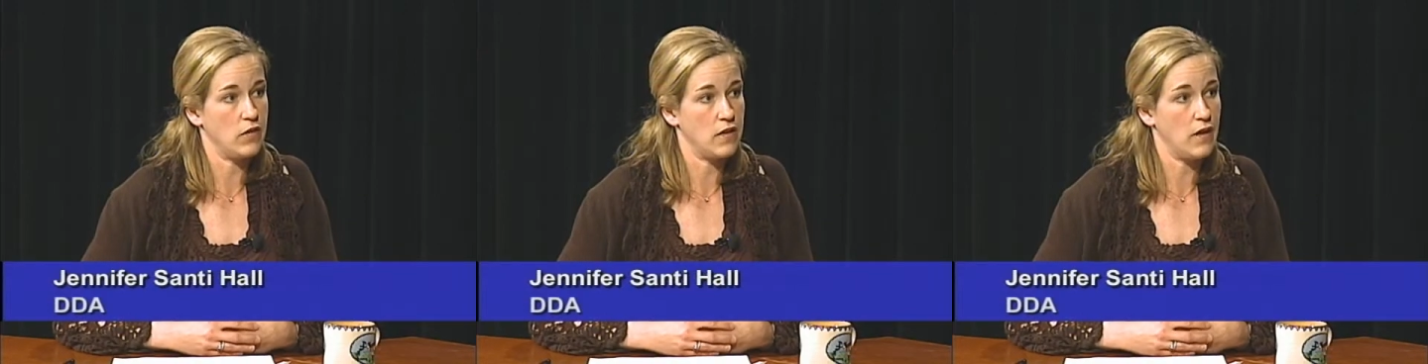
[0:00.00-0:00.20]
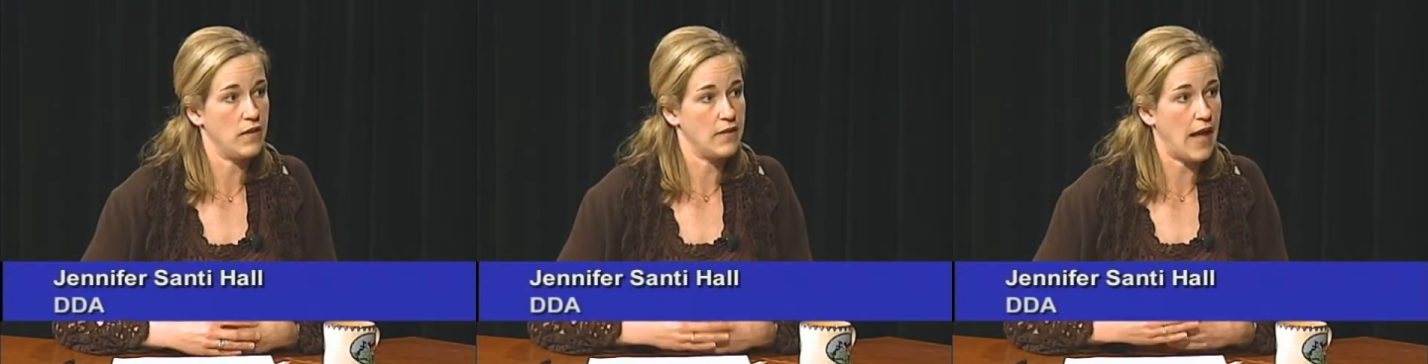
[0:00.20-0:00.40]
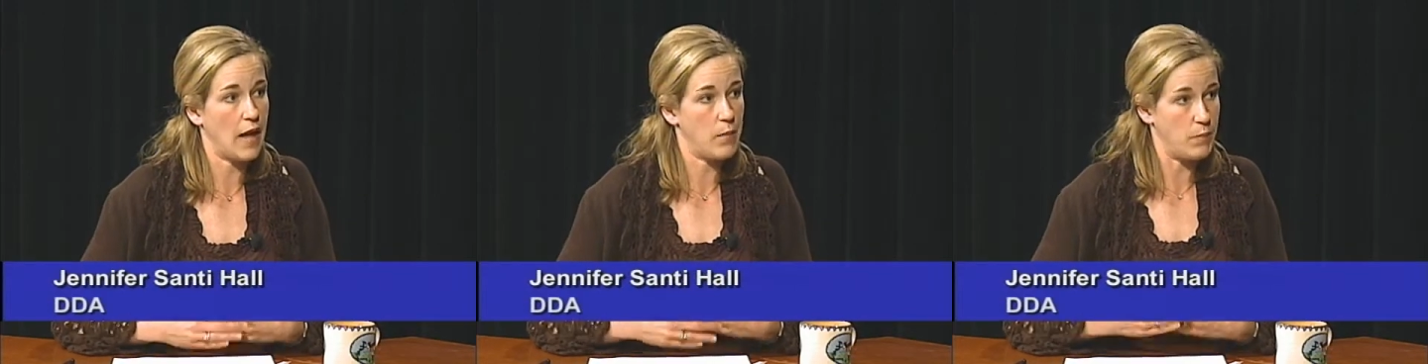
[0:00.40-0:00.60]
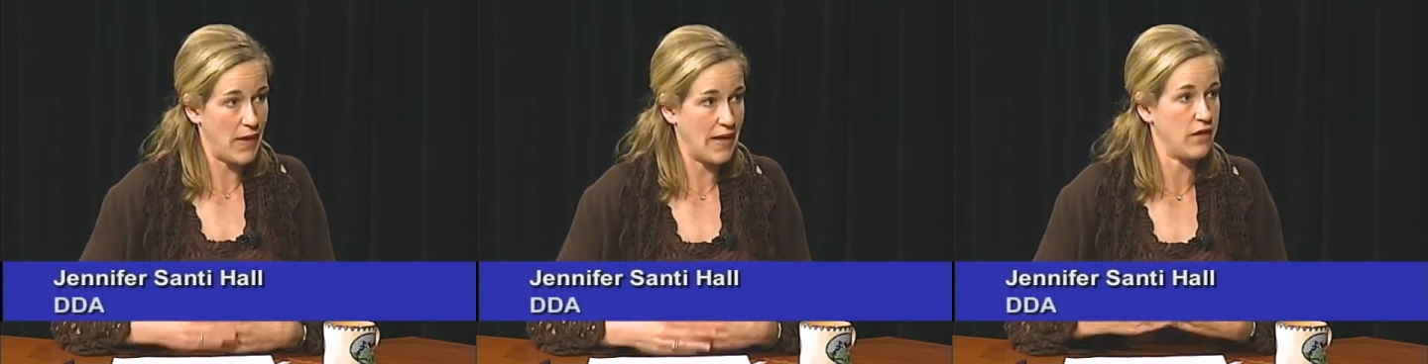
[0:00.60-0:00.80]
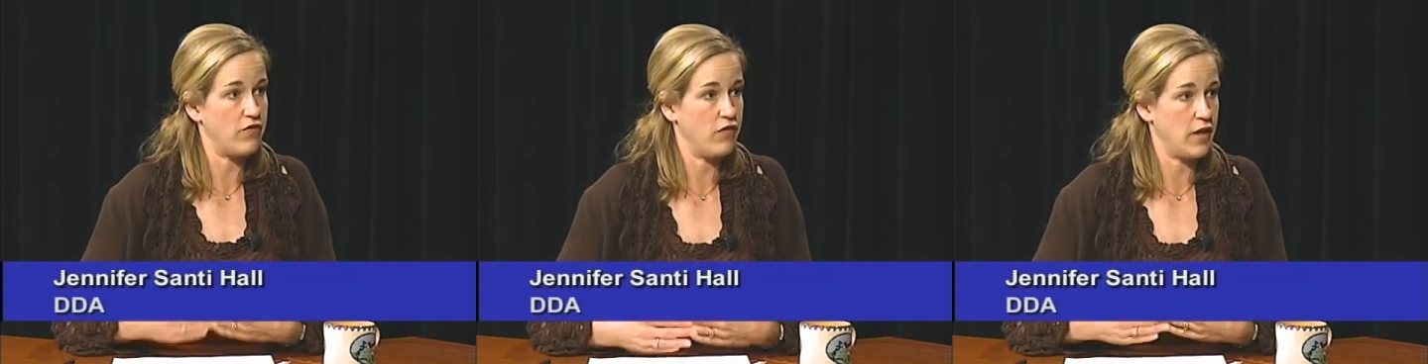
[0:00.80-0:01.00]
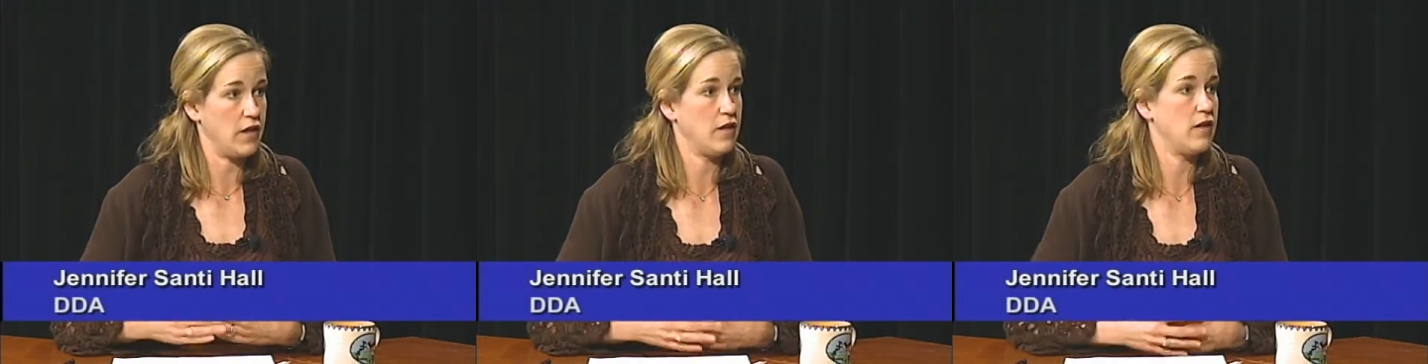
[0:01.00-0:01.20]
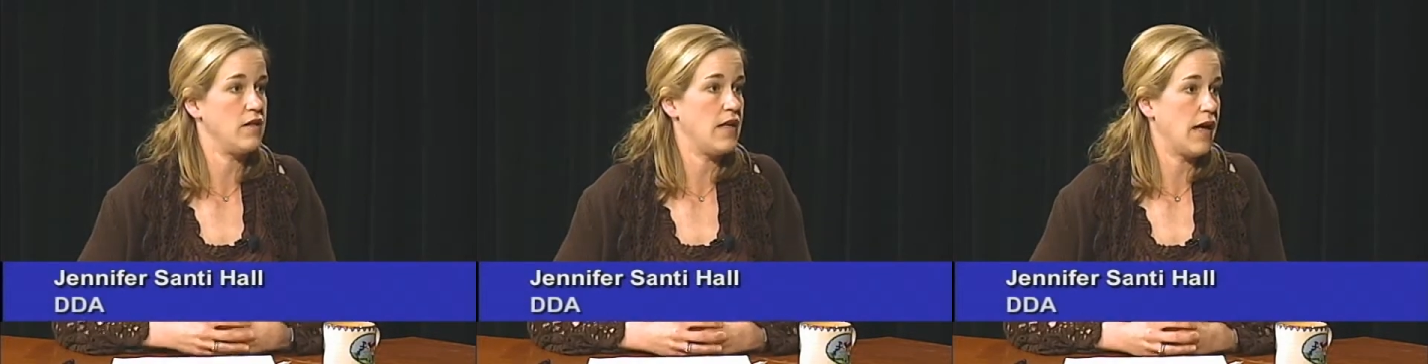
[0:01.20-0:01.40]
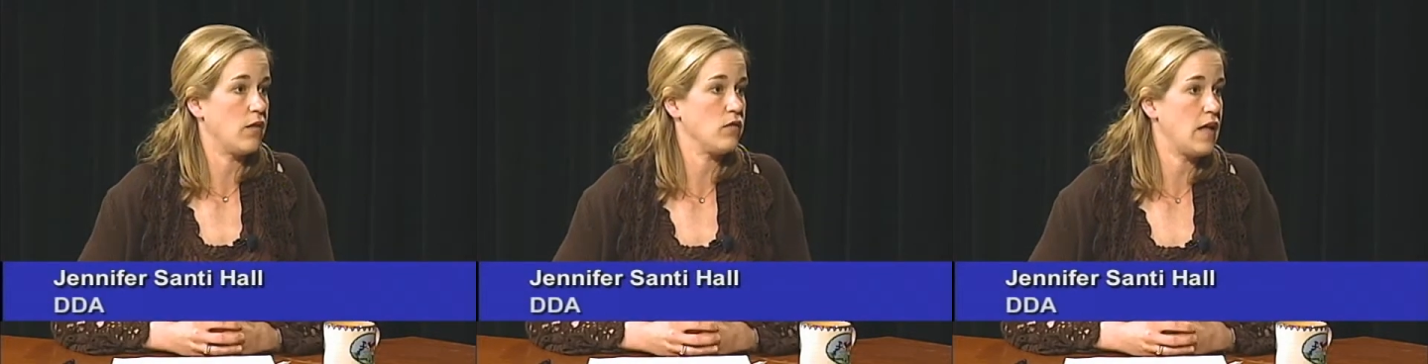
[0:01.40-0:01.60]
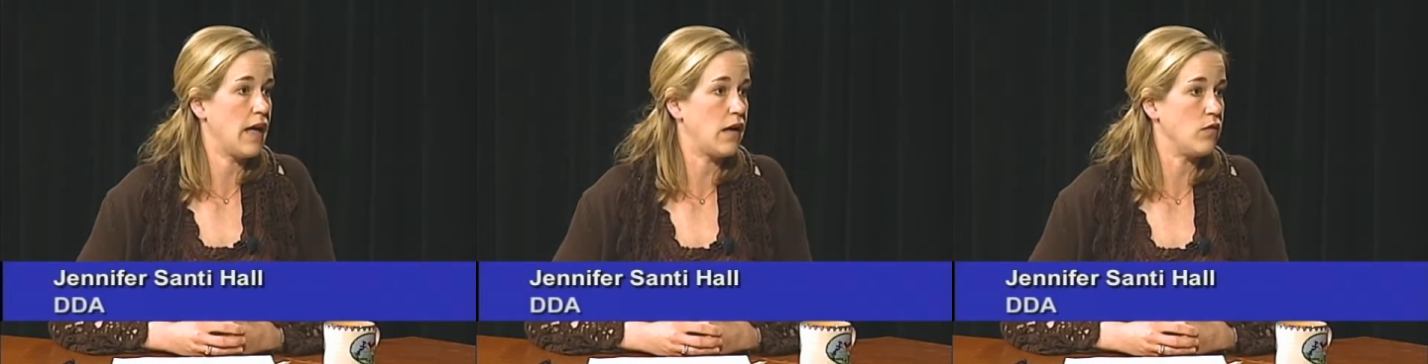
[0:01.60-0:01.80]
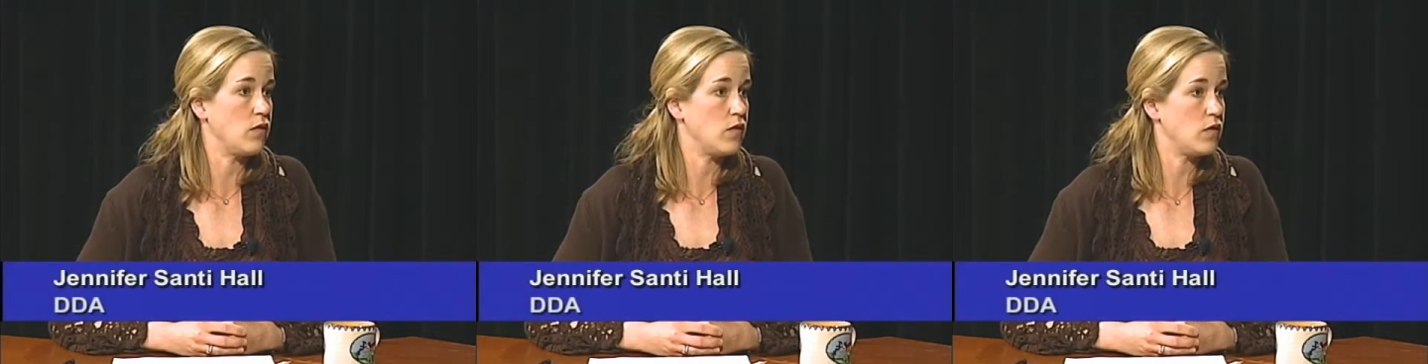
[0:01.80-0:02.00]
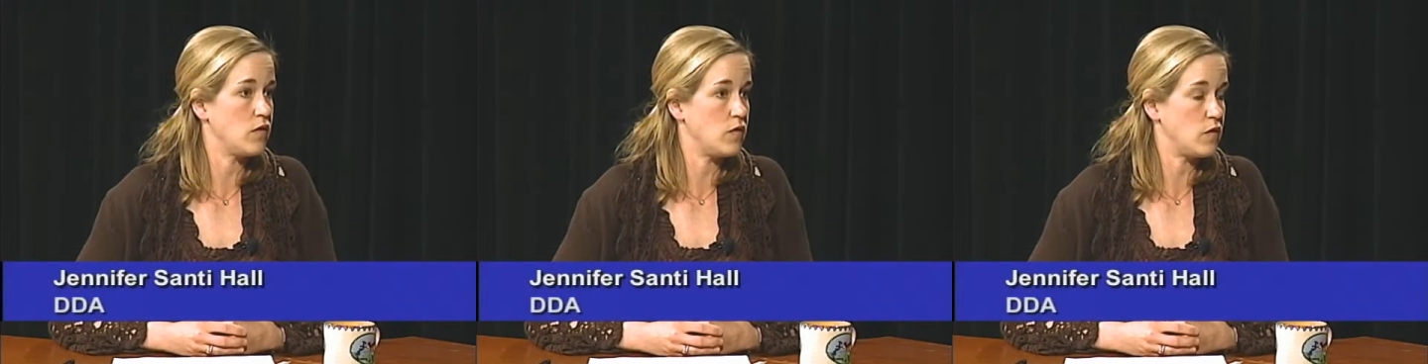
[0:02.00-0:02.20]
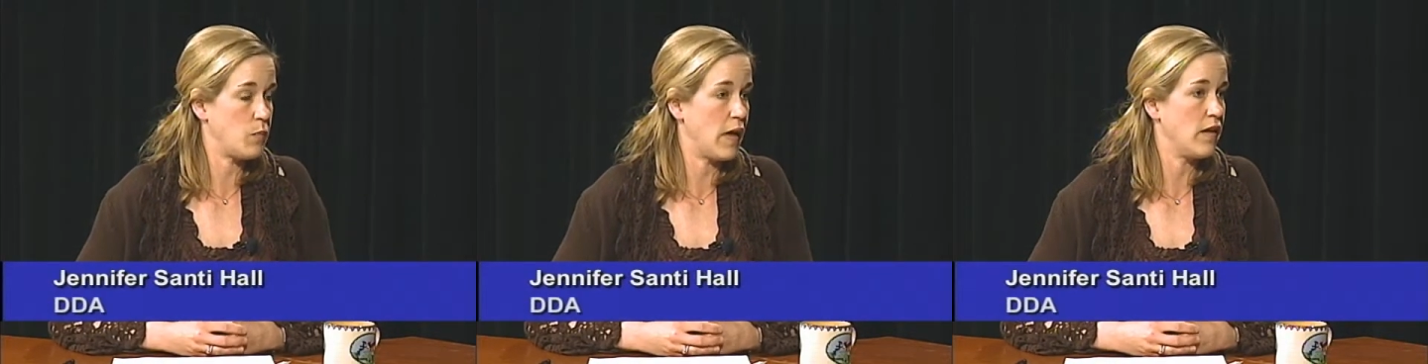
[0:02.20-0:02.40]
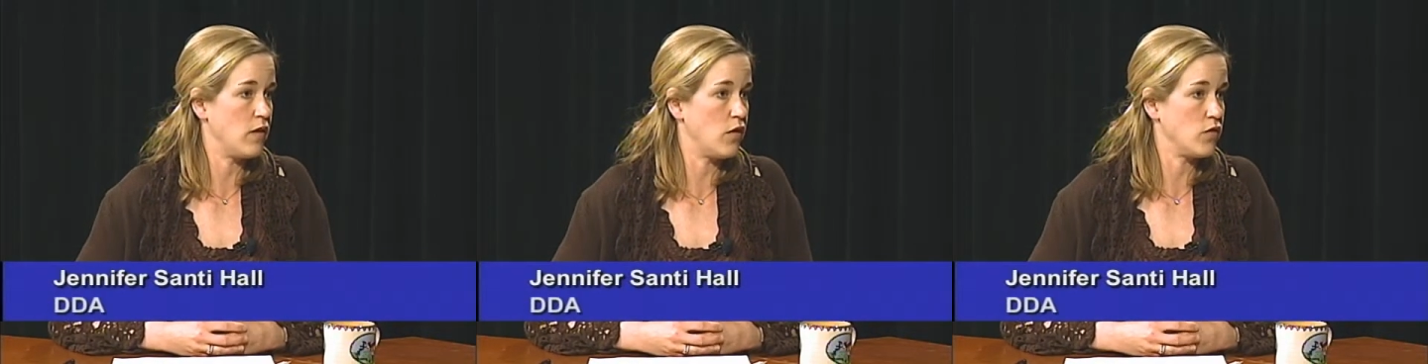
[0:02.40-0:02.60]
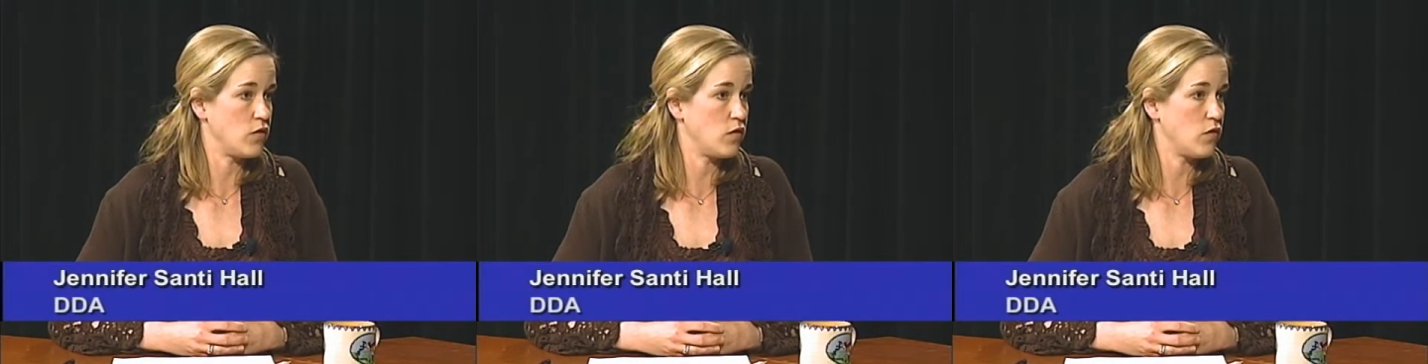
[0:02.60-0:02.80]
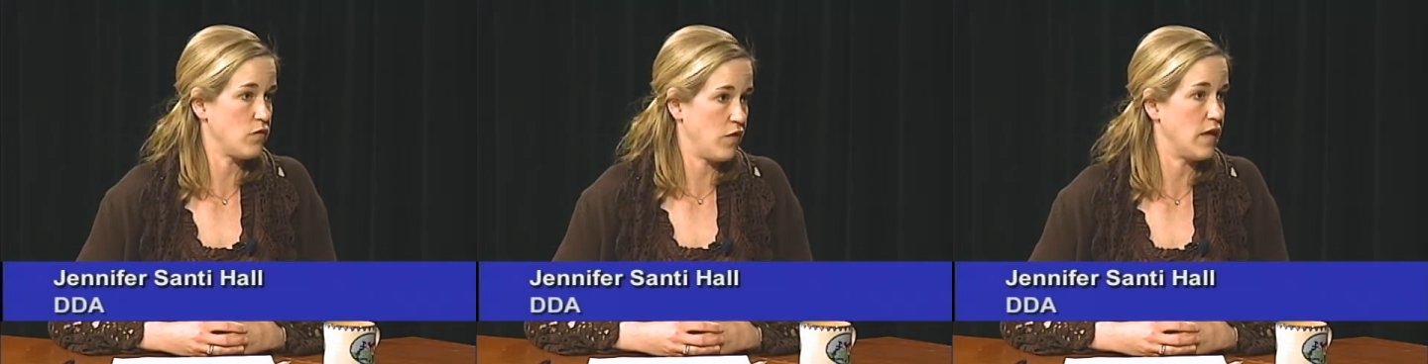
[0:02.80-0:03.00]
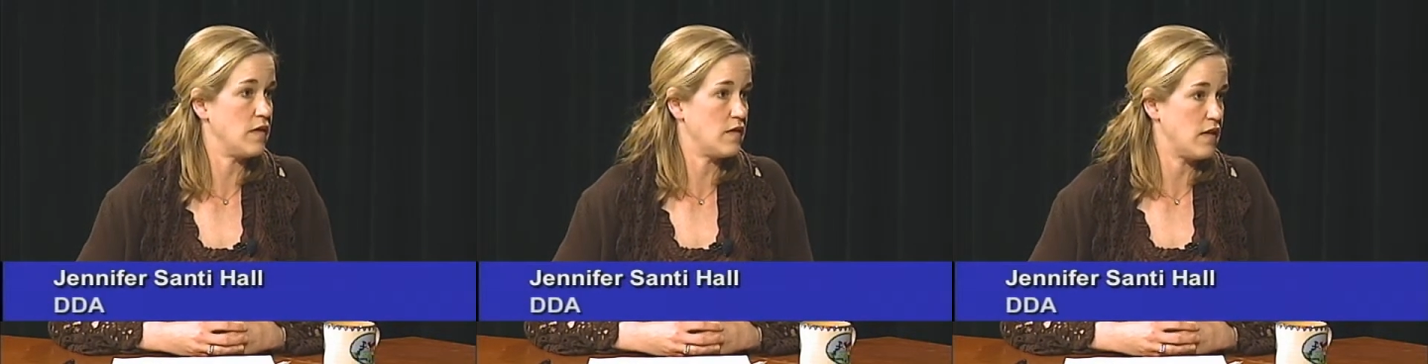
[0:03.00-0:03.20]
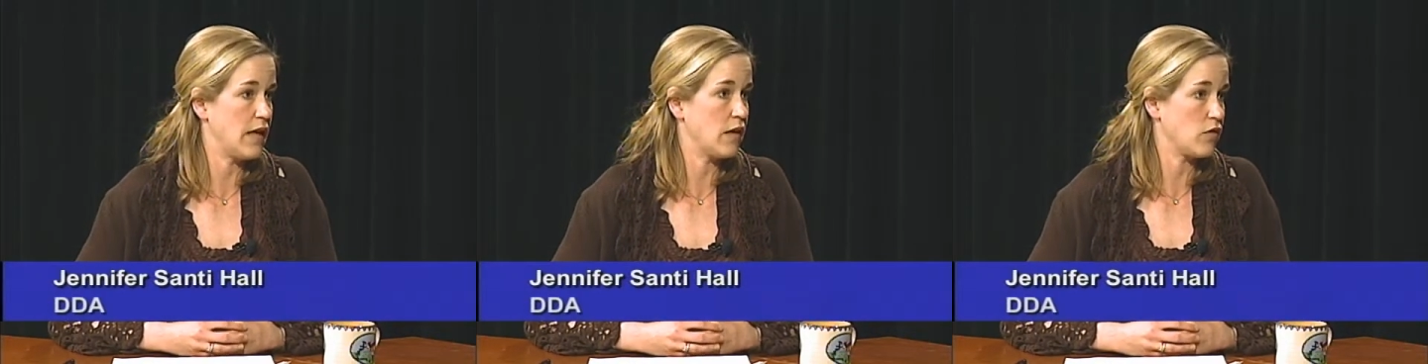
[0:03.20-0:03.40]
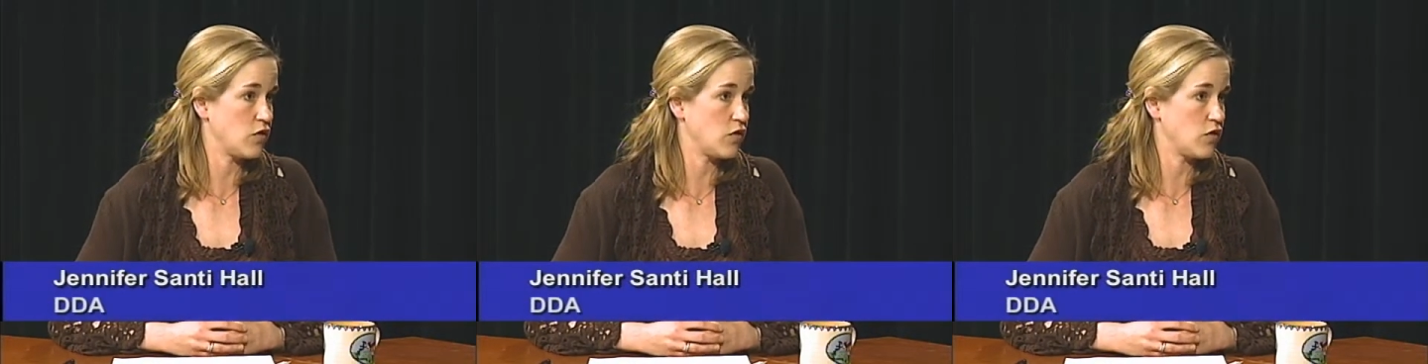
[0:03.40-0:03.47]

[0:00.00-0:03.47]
and that benefited the downtown to spend those funds there.